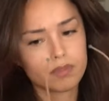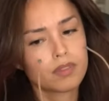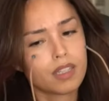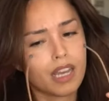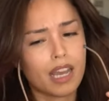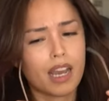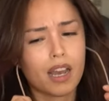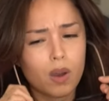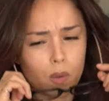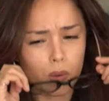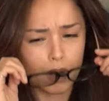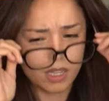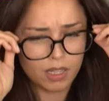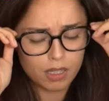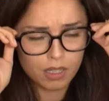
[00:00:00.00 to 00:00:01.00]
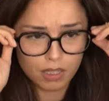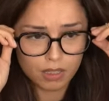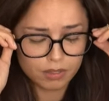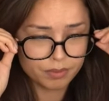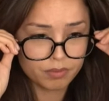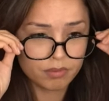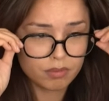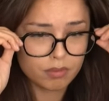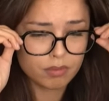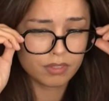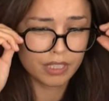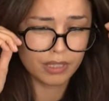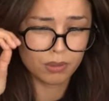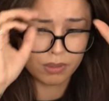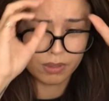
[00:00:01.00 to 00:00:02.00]
Ow,
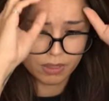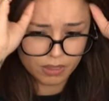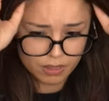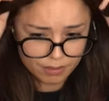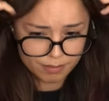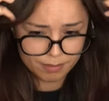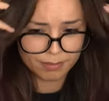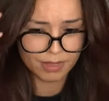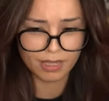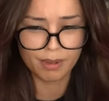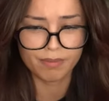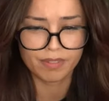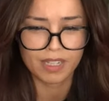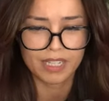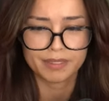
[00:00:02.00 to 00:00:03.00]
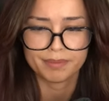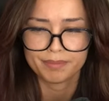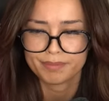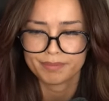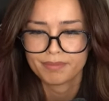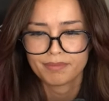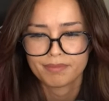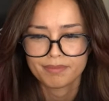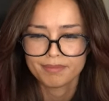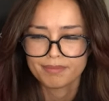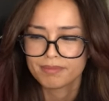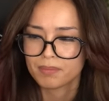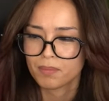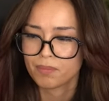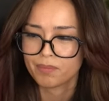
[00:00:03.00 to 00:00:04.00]
it hurt. I'm fine.
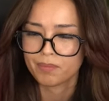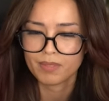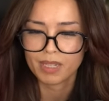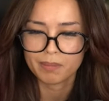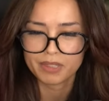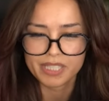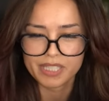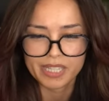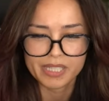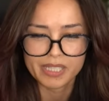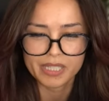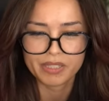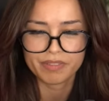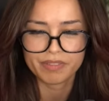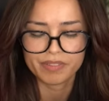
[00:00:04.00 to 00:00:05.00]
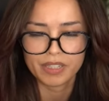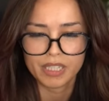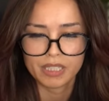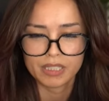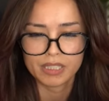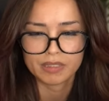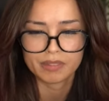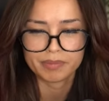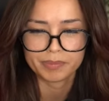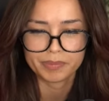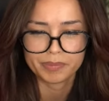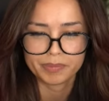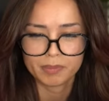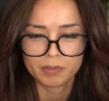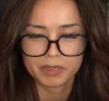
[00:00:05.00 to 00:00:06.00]
I'm just sensitive.
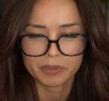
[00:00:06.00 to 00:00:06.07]
I'm so